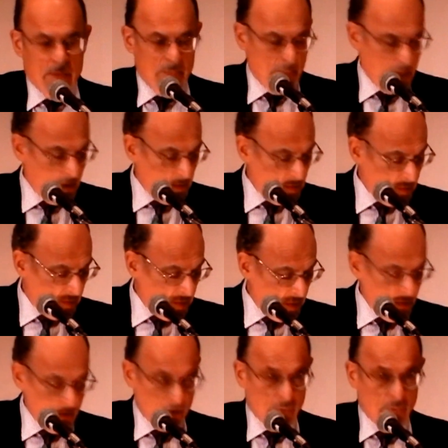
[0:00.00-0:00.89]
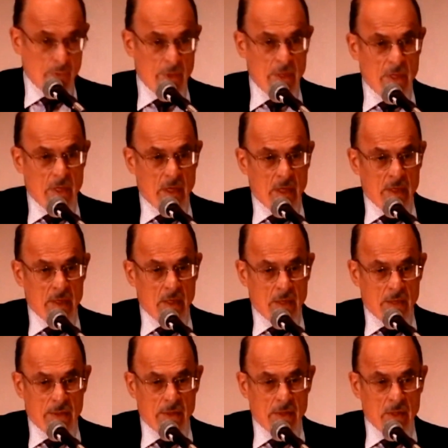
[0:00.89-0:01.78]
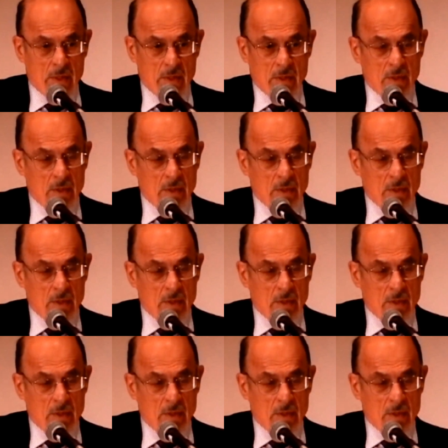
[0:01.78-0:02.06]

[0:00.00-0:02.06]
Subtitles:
because these three, I think,